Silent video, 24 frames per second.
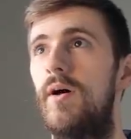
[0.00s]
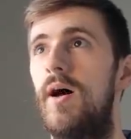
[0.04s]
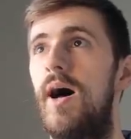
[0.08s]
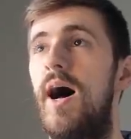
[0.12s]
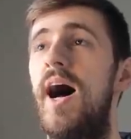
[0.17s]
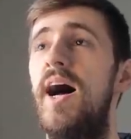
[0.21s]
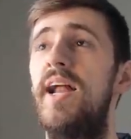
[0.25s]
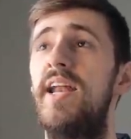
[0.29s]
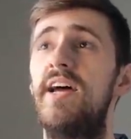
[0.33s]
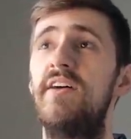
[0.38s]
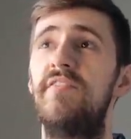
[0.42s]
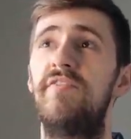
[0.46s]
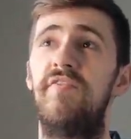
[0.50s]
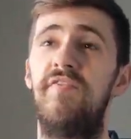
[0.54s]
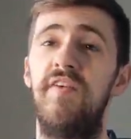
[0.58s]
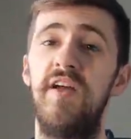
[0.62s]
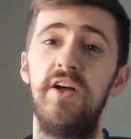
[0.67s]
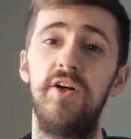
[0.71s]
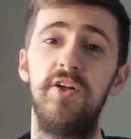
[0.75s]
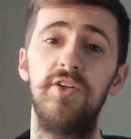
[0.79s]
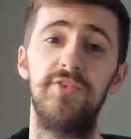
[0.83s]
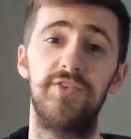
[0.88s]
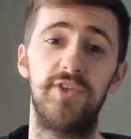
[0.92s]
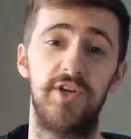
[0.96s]
And I
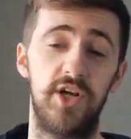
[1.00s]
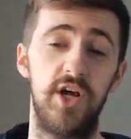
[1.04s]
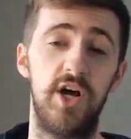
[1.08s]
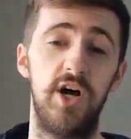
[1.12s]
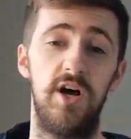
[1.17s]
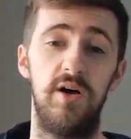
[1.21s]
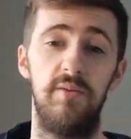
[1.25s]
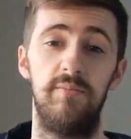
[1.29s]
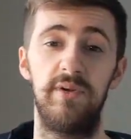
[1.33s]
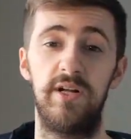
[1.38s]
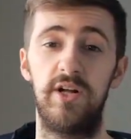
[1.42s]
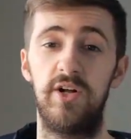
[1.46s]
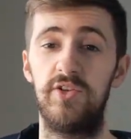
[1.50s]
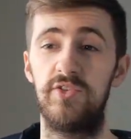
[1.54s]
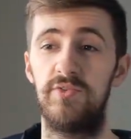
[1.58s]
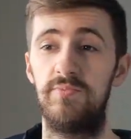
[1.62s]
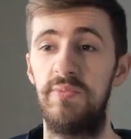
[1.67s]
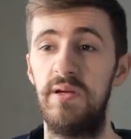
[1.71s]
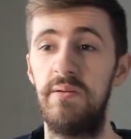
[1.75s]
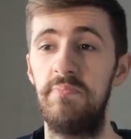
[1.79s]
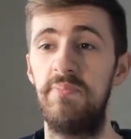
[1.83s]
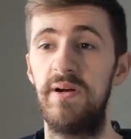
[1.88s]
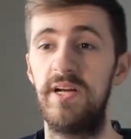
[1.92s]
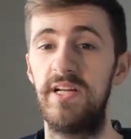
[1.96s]
failed the cut because
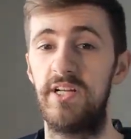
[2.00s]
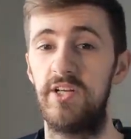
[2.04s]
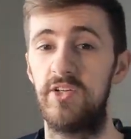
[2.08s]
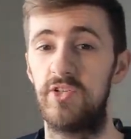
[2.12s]
Bitbike